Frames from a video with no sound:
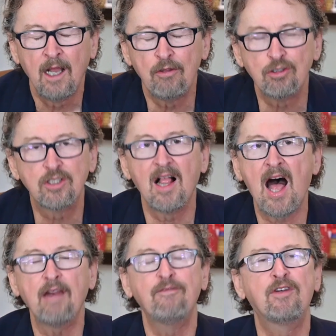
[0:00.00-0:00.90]
There's a
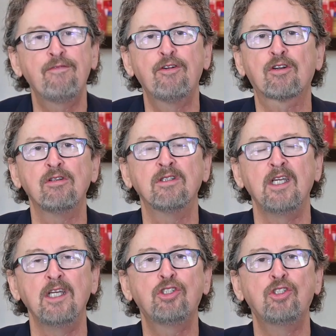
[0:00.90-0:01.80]
lot of
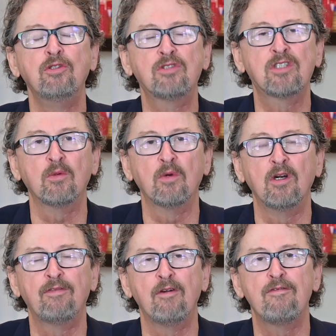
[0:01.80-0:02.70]
difficult issues that
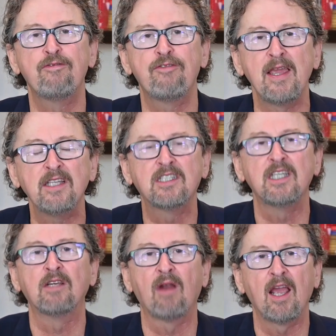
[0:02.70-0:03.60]
we're
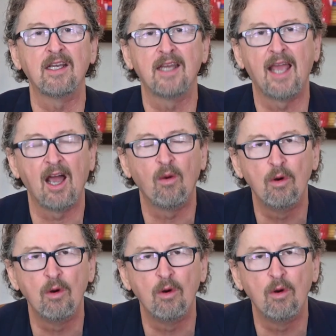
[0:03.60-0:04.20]
facing right now.